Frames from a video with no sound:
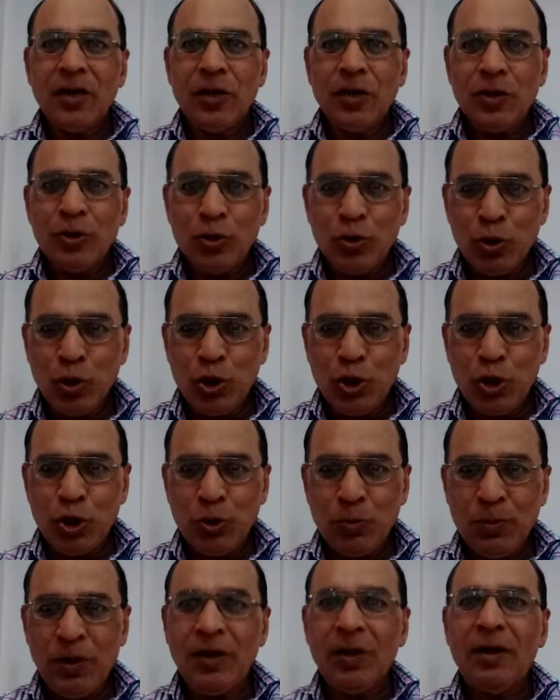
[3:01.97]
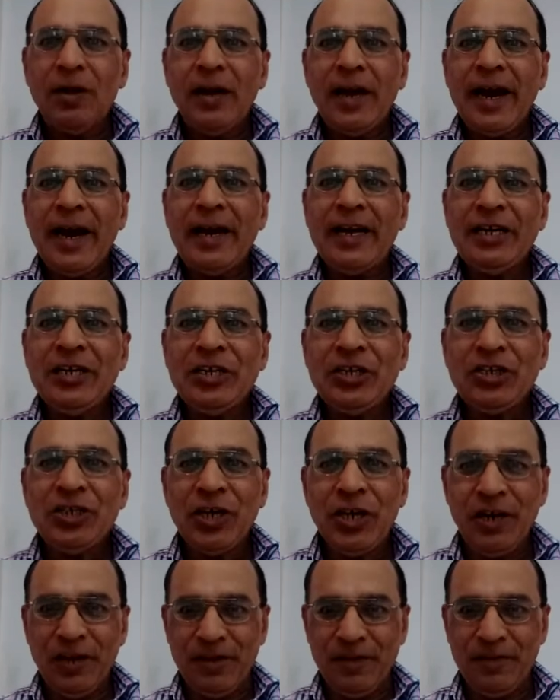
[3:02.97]
Sukshma and
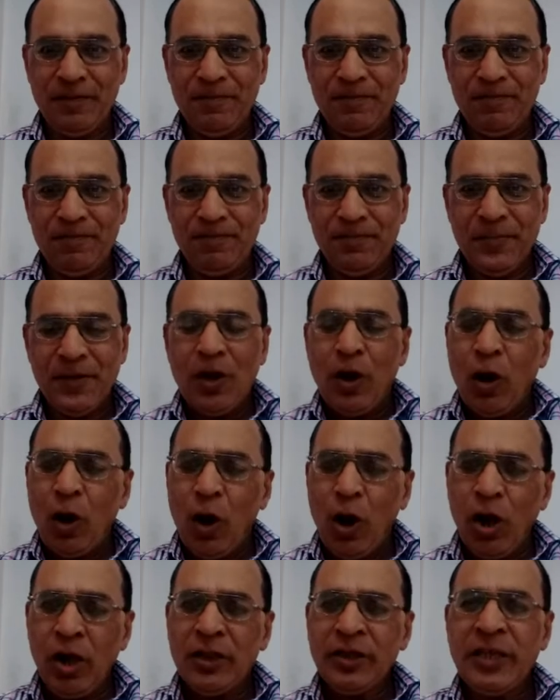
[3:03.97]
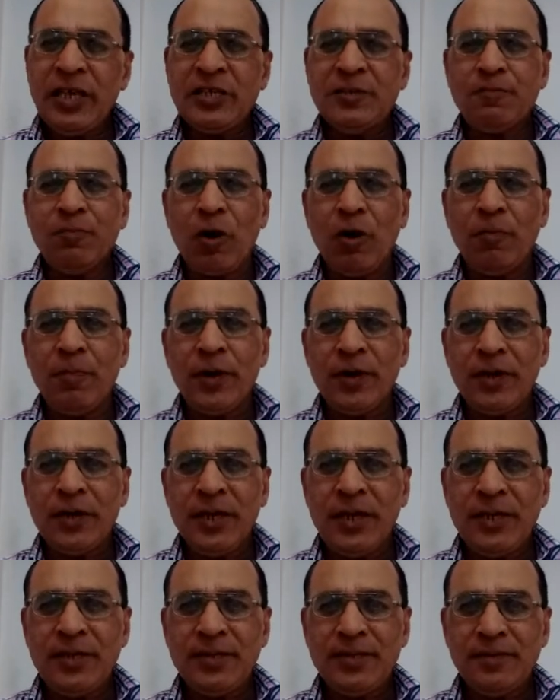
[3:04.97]
Chala. All these
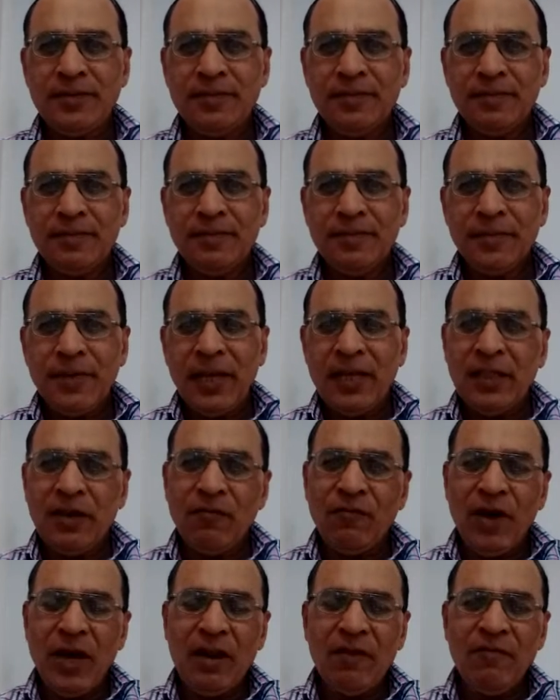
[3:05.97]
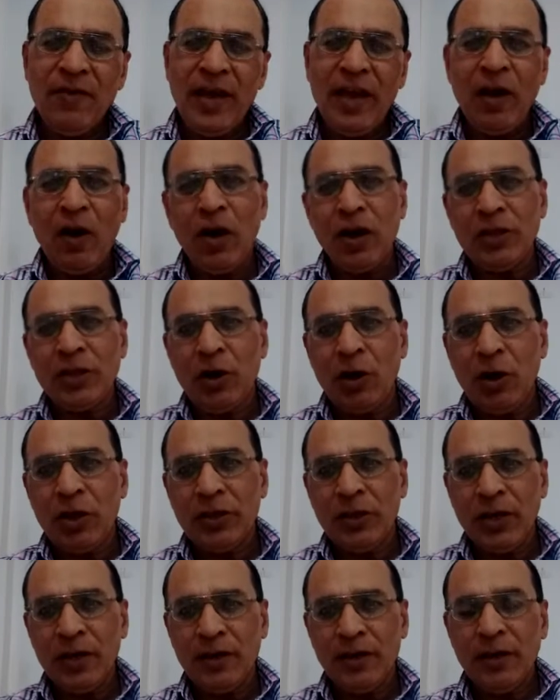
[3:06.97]
properties in the one way or the
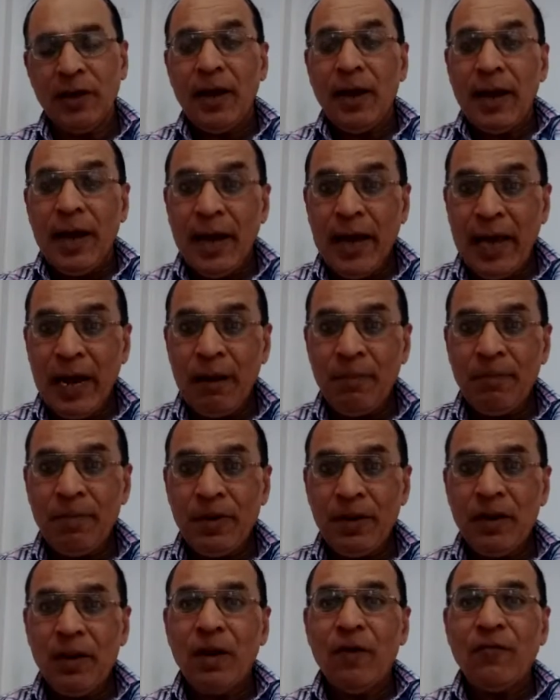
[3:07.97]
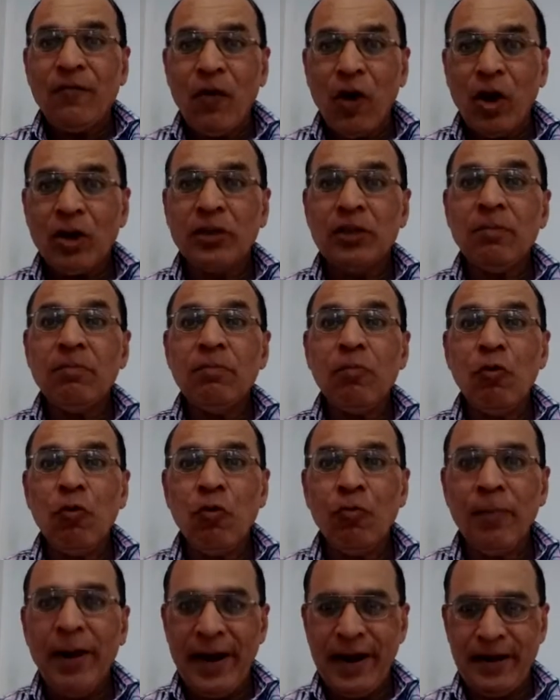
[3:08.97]
other help for the
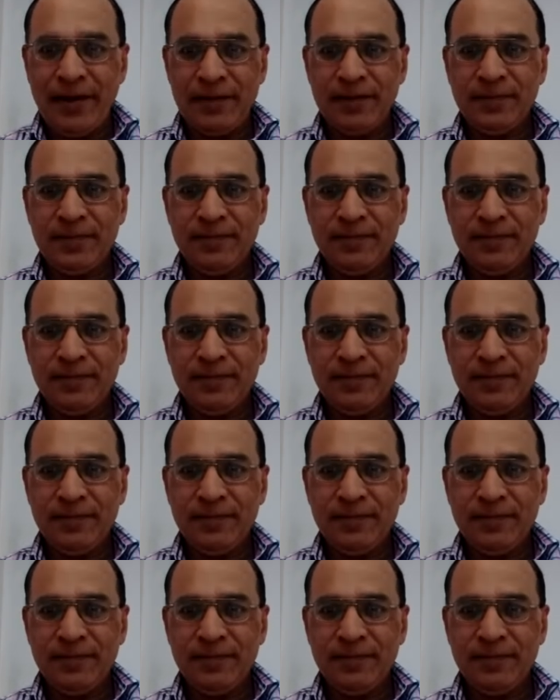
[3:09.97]
movement